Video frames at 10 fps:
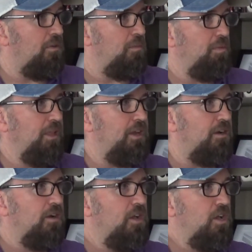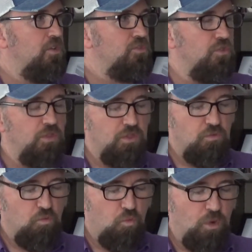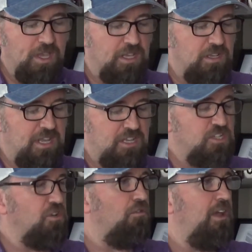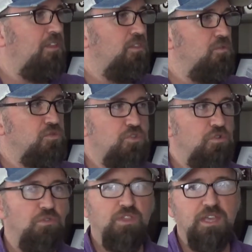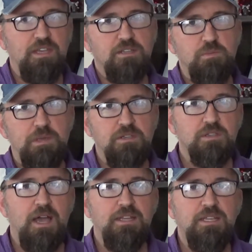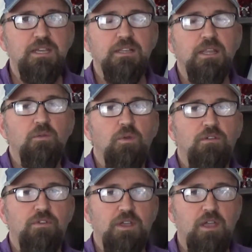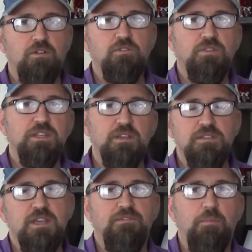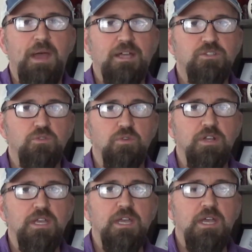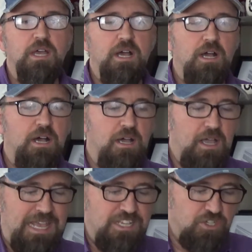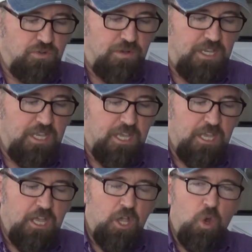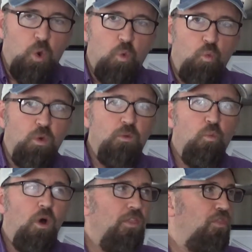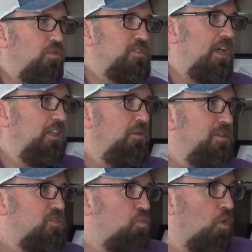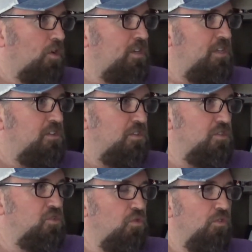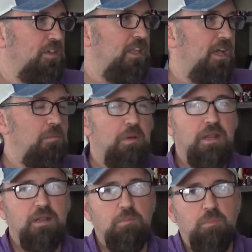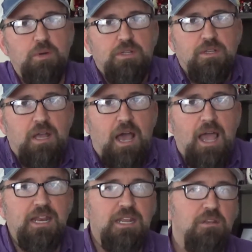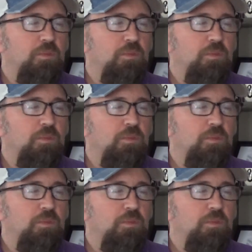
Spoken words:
of the player, so that we can integrate those two things. Because ideally, if a character that does have a backstory, a history, we want those elements worked into the storyline. But I need to